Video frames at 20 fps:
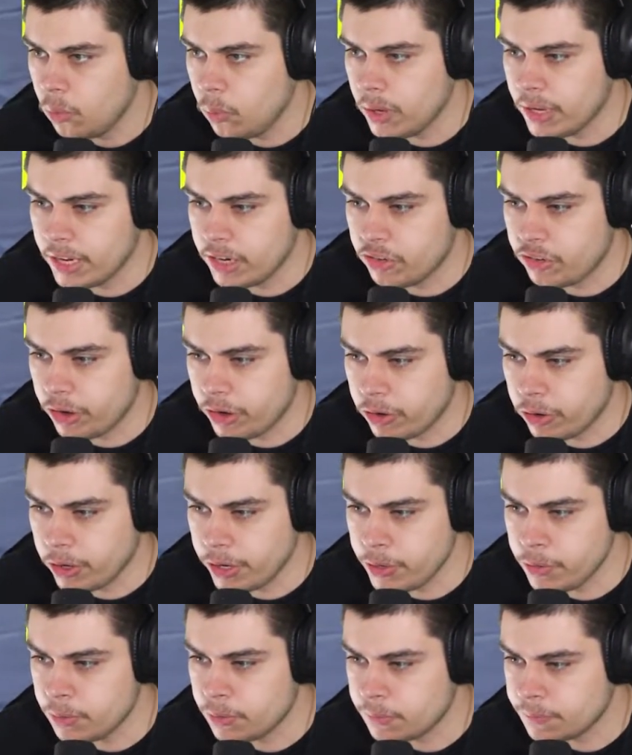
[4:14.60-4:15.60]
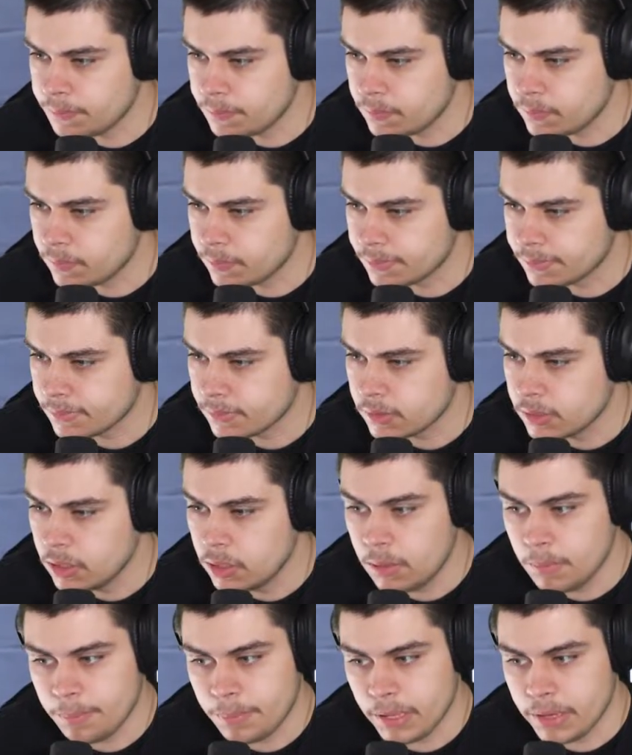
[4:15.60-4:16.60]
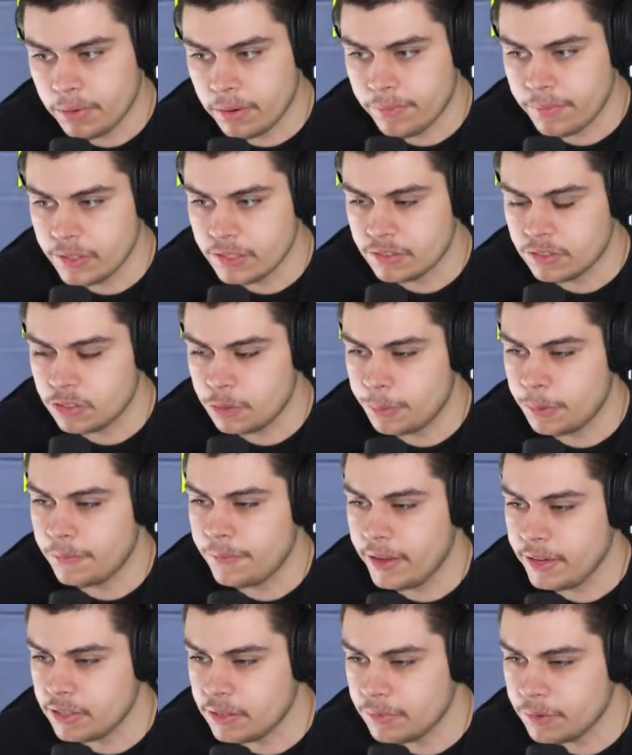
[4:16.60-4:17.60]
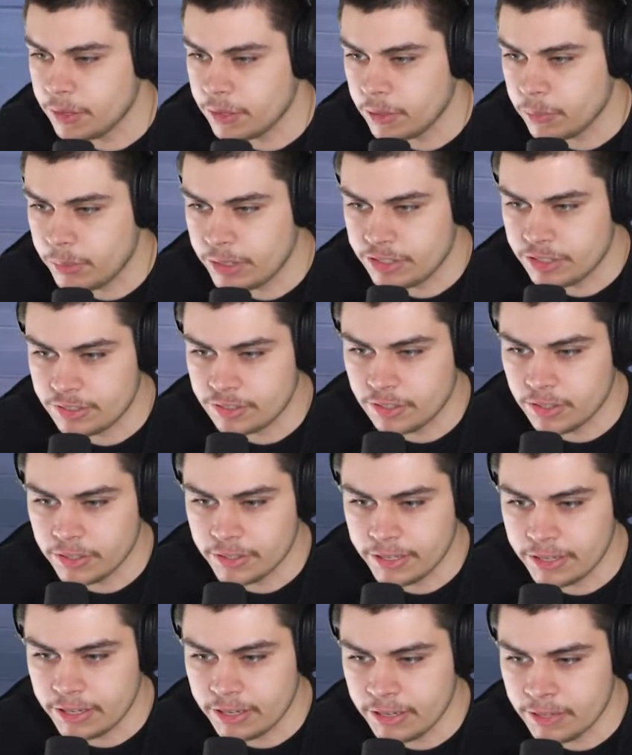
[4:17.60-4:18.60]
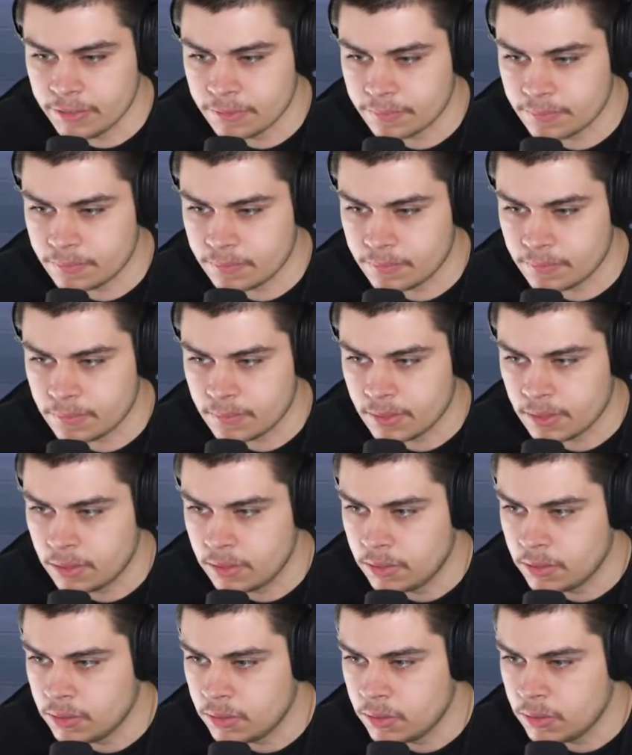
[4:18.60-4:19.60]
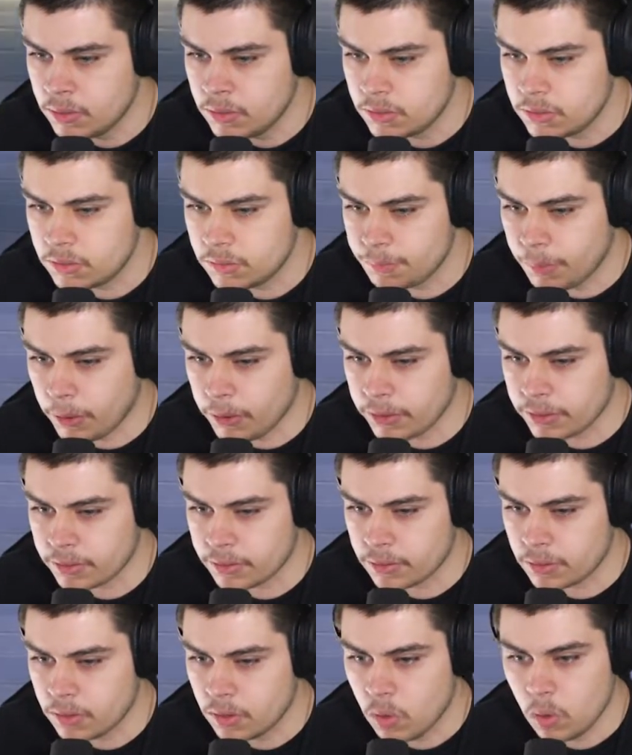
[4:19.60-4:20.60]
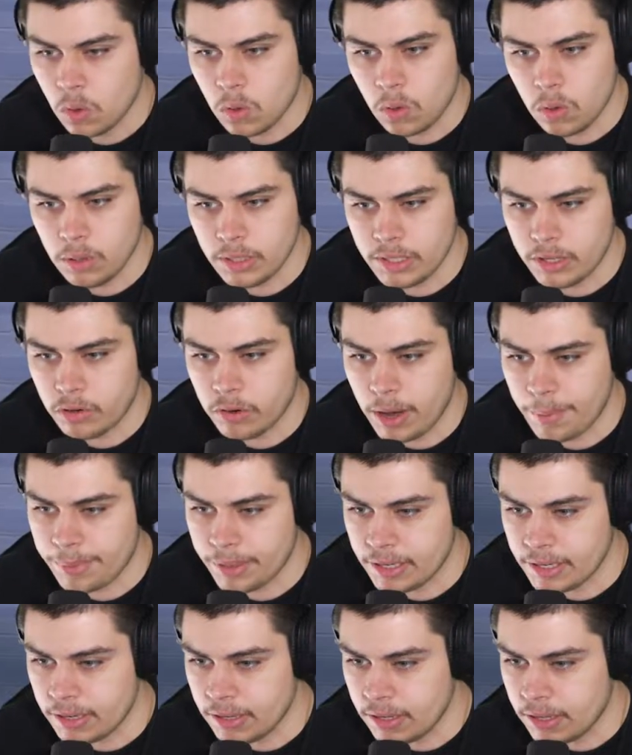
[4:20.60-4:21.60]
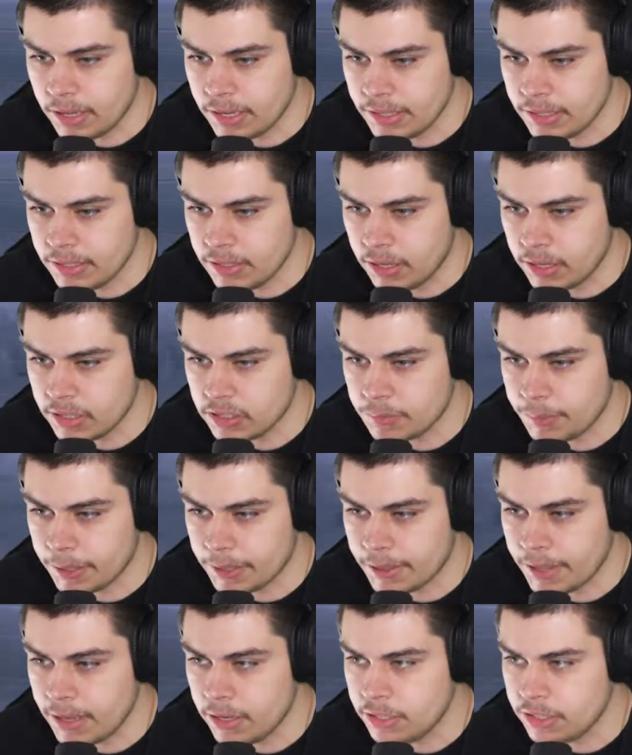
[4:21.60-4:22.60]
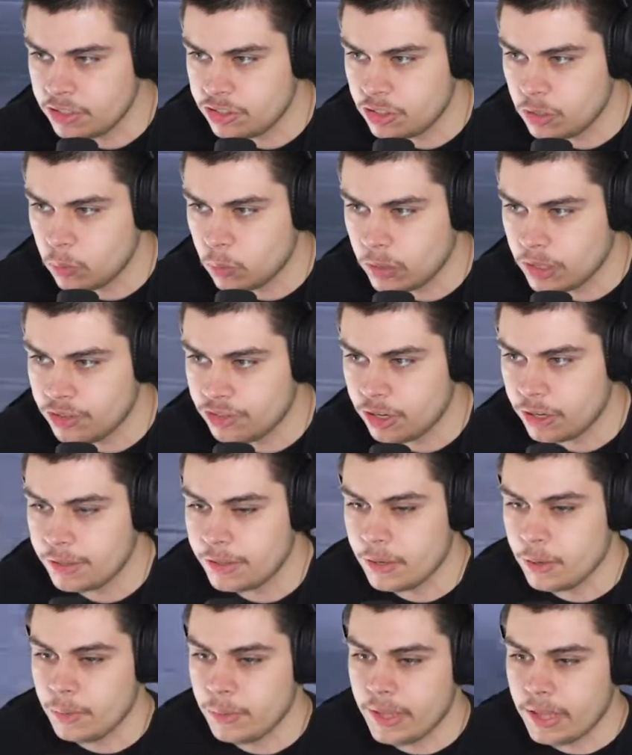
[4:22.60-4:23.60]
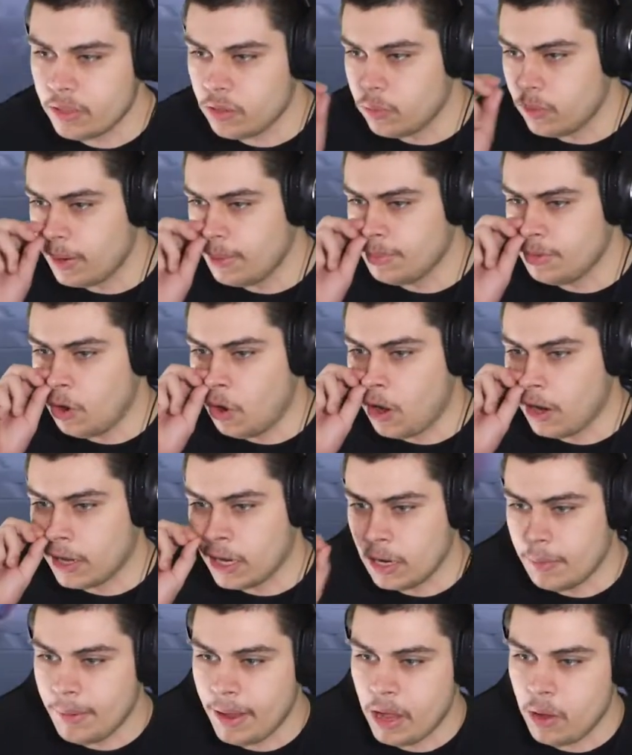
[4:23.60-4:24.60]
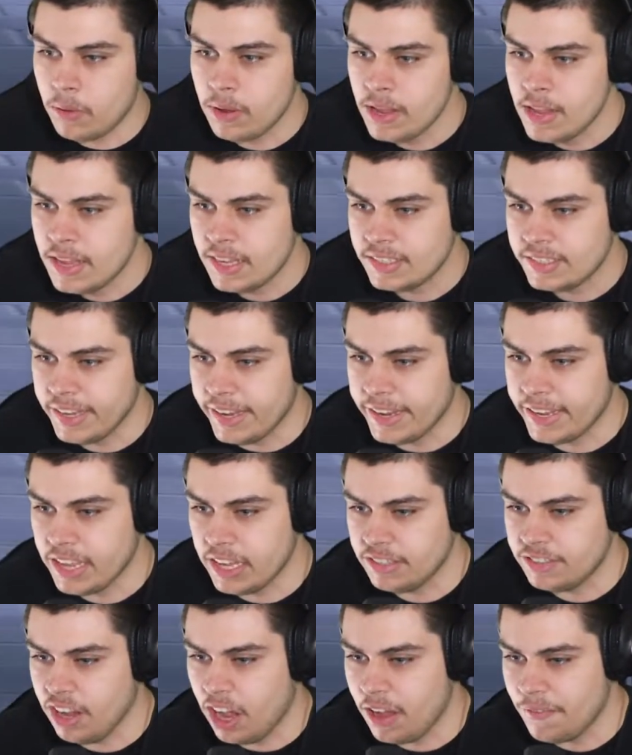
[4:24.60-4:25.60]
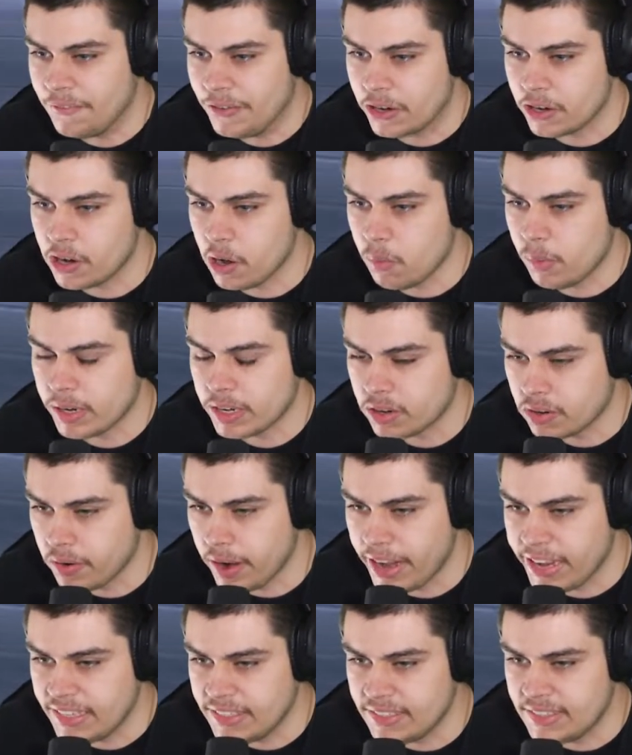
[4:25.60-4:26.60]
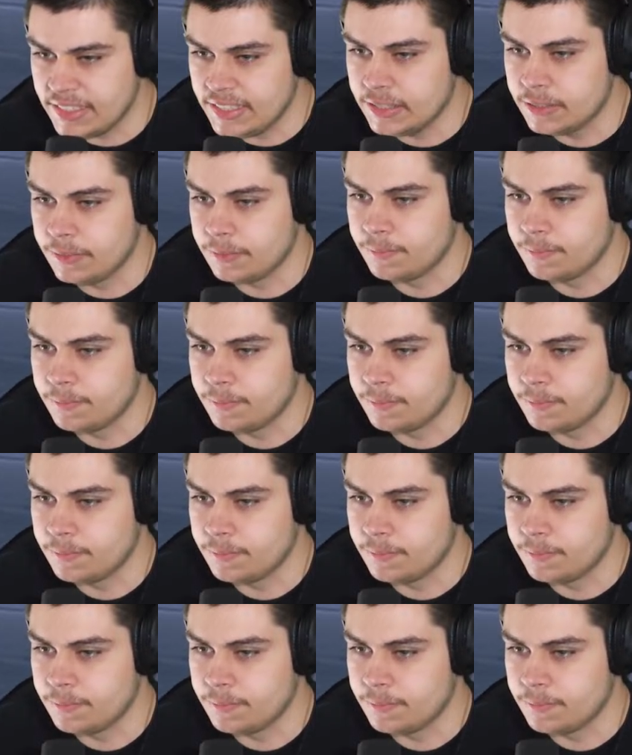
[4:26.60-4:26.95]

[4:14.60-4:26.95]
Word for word: What kind of trainer are you? Play Rough is super effective. Good thing we just learned it, huh? Spark? Holy crap, that did a lot. I did not expect that. This should one-shot, though. That's what I'm talking about. Tinkatuff, you're going crazy.